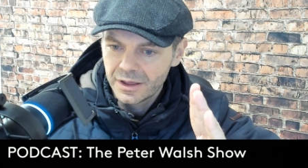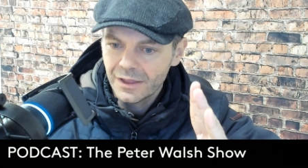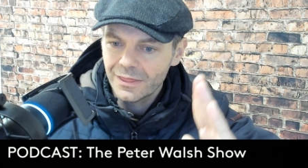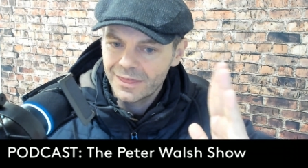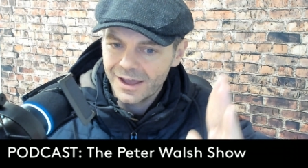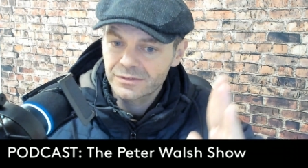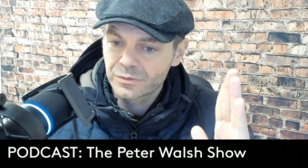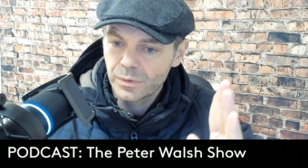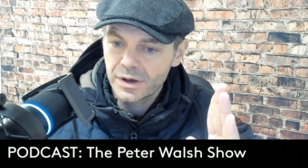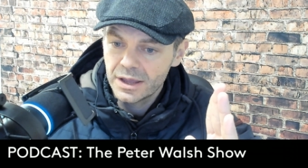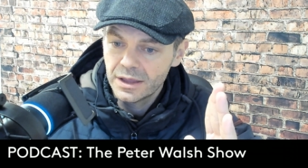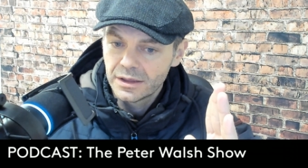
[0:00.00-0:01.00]
That's
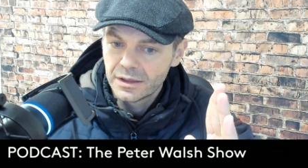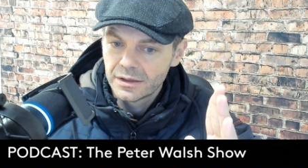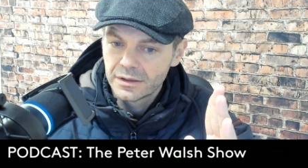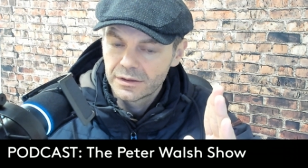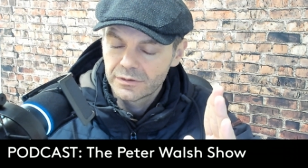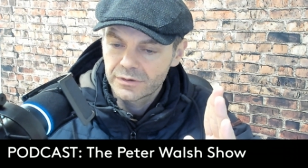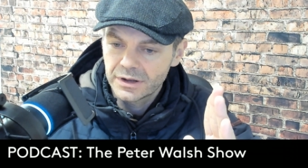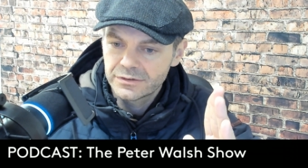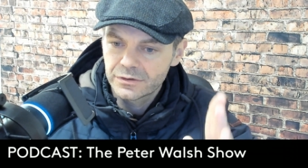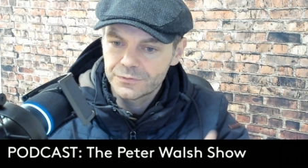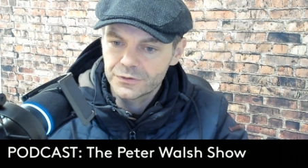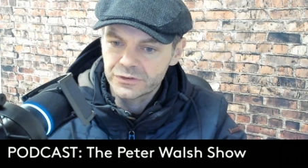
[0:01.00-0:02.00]
why, right? So
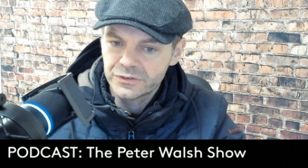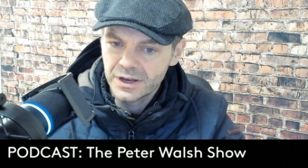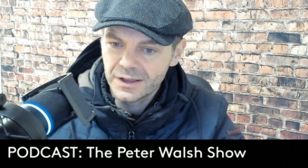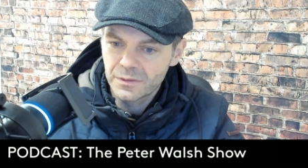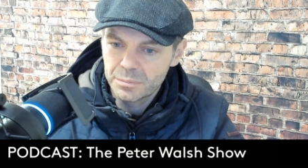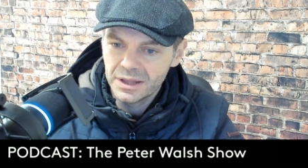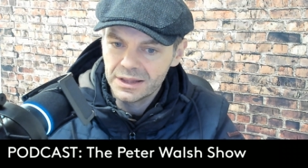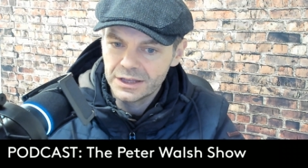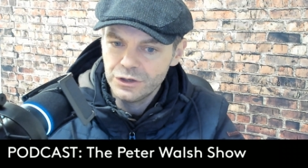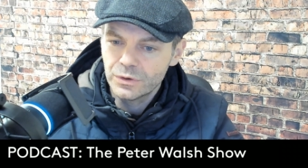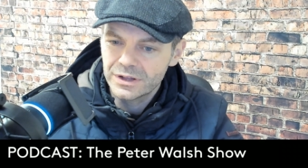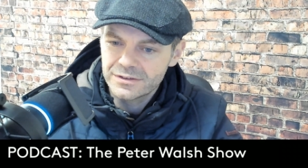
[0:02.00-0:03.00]
if you're sitting in the pit lane, you
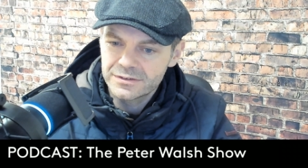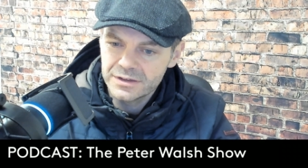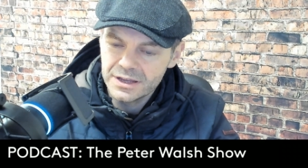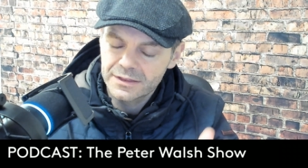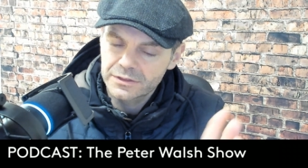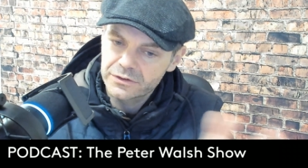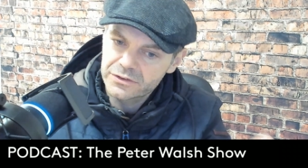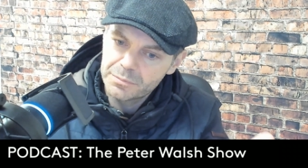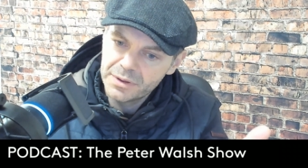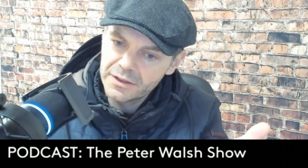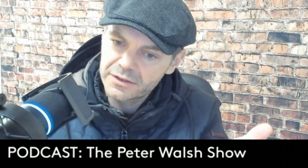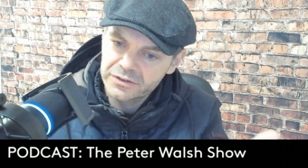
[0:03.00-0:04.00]
can see that there's a bit
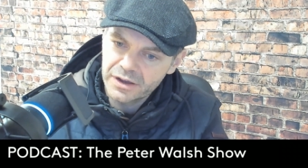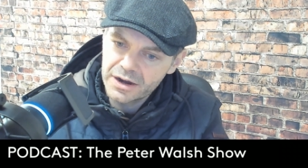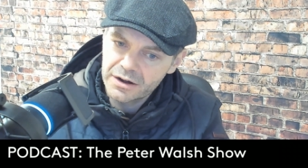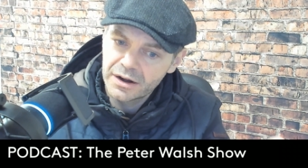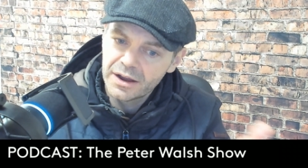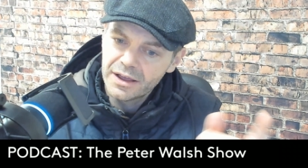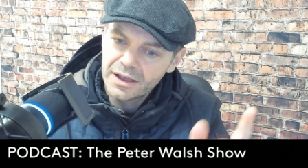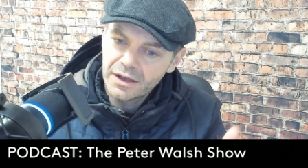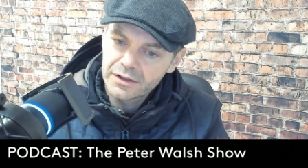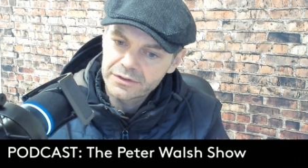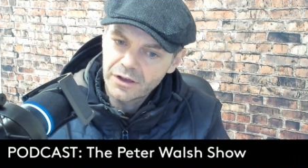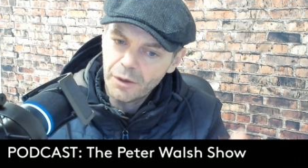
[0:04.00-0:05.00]
of the tire
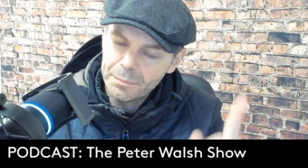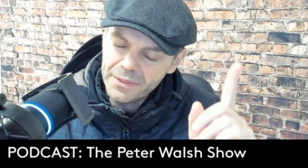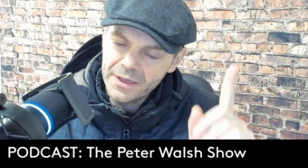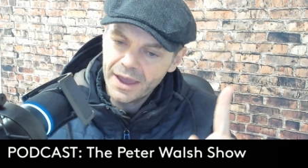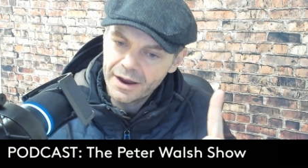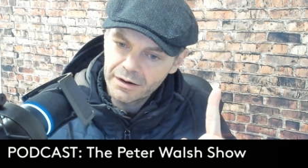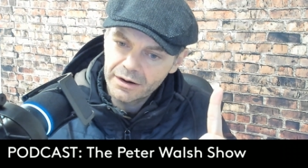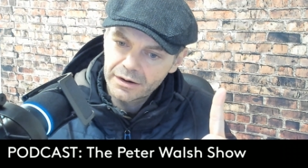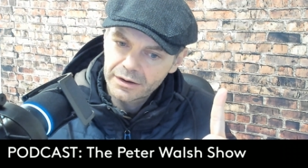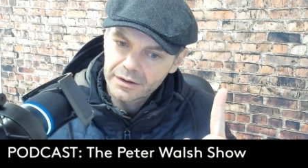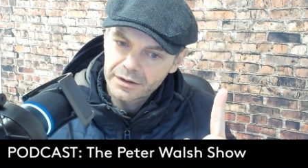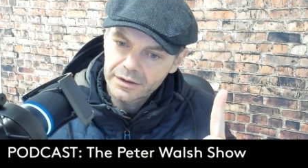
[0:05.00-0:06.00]
up in the air,
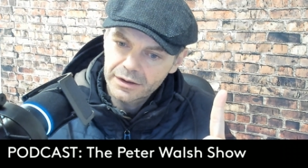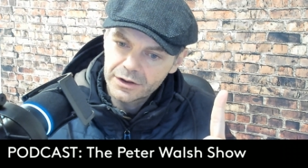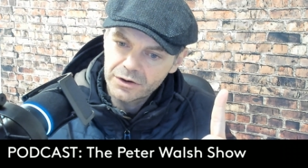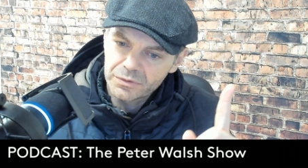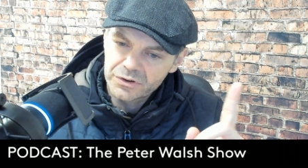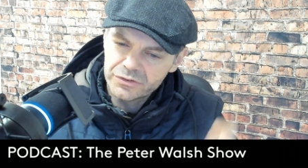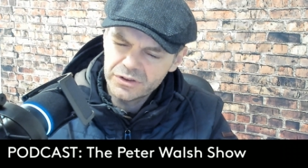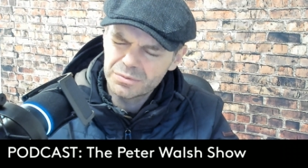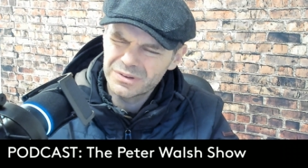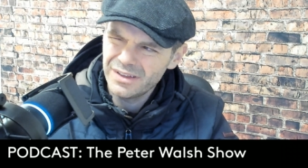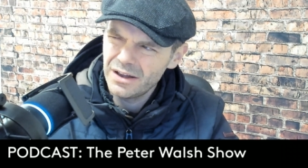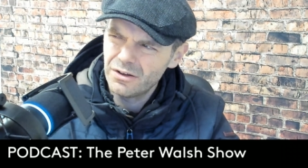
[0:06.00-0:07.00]
and you're wondering, geez, what's
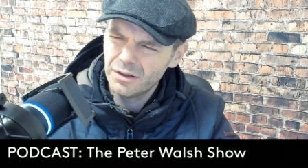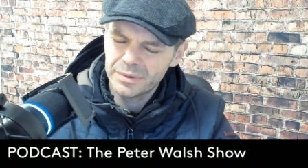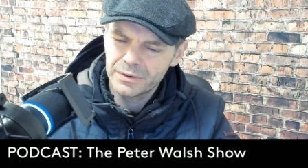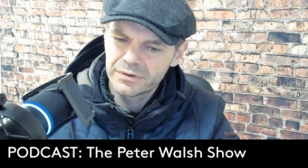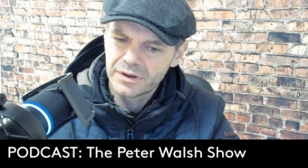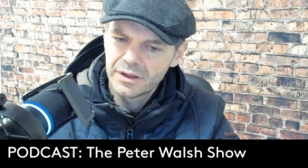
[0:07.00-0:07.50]
that all about?